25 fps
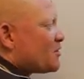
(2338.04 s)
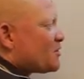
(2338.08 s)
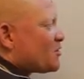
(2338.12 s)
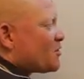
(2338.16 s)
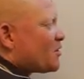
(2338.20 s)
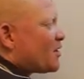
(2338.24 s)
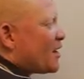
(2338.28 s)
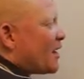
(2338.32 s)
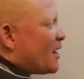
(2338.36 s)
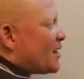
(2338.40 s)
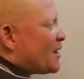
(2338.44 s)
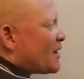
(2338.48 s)

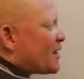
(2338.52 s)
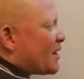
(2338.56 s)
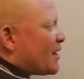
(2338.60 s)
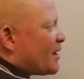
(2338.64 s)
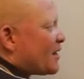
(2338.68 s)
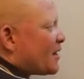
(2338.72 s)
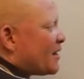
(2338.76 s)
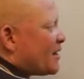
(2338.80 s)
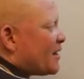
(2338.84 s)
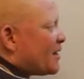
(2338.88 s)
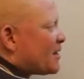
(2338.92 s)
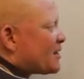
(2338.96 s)
so that he
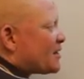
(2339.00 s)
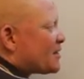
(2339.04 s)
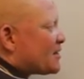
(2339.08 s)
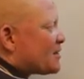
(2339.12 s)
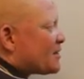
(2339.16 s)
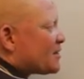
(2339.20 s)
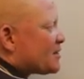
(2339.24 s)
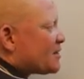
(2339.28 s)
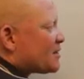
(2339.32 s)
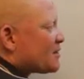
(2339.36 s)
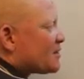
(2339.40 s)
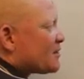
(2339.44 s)
can get
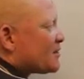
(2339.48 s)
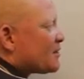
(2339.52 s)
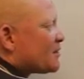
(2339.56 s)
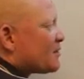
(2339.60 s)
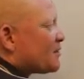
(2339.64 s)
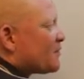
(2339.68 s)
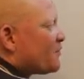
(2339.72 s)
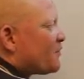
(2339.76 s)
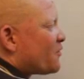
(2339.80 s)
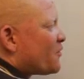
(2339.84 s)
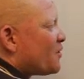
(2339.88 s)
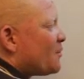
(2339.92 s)

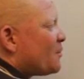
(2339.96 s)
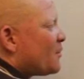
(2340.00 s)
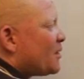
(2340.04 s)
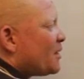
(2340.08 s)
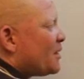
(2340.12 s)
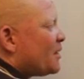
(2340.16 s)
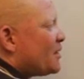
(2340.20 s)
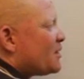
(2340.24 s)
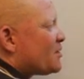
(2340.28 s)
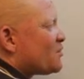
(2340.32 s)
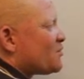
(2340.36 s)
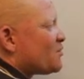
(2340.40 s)
from
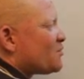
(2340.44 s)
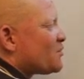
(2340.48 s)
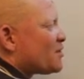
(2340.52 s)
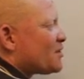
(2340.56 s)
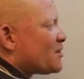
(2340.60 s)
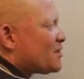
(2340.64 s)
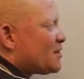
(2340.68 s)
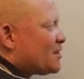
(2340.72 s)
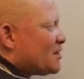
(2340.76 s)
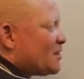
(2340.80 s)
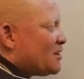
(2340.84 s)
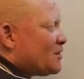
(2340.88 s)
A to
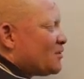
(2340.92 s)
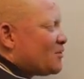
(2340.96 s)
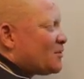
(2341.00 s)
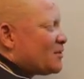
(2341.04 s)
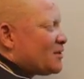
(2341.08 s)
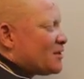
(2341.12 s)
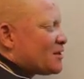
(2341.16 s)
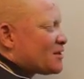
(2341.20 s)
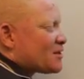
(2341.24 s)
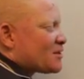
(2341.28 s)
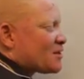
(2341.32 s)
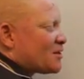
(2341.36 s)
C
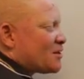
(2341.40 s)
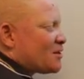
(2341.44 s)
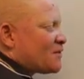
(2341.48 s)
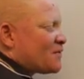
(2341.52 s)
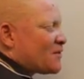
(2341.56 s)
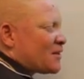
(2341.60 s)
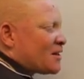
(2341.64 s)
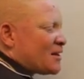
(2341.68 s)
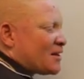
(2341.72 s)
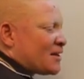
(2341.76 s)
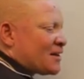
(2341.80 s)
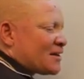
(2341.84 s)
units
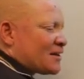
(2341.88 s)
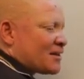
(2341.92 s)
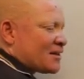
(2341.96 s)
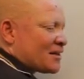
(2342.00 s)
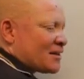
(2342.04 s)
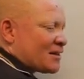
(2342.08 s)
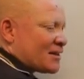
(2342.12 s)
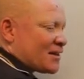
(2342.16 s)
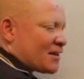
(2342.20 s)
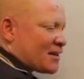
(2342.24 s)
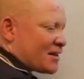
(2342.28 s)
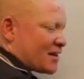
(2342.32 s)
of
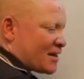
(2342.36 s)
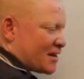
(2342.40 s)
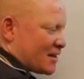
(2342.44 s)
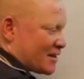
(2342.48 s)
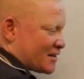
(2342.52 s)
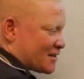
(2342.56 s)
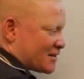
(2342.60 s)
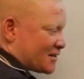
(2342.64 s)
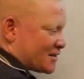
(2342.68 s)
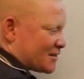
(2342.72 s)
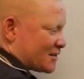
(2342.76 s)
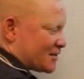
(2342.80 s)

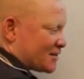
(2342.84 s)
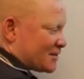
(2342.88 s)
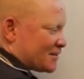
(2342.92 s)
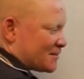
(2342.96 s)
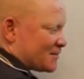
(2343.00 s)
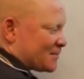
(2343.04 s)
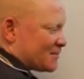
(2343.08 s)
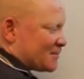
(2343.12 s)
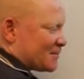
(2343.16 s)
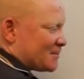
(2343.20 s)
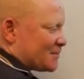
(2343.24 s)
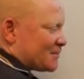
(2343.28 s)
X.
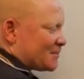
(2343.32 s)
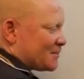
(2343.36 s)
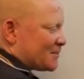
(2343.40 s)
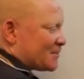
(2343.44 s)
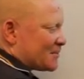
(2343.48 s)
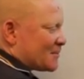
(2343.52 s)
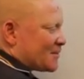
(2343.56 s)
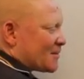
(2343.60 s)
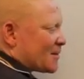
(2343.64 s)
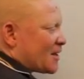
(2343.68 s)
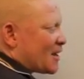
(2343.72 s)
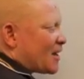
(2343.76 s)

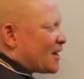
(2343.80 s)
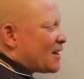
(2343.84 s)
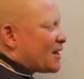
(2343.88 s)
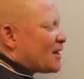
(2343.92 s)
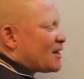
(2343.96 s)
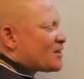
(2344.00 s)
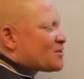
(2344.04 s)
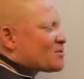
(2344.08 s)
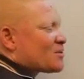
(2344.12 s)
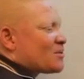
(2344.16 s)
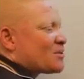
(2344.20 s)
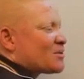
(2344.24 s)
And
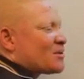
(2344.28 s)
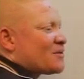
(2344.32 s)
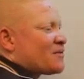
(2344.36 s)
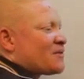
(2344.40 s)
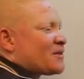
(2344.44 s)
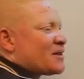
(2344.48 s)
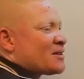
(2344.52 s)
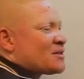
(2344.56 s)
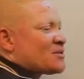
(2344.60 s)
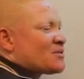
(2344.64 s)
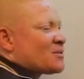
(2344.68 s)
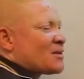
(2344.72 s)
that's what we
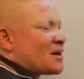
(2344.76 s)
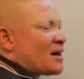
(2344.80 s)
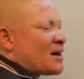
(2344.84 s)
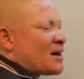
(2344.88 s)
refer to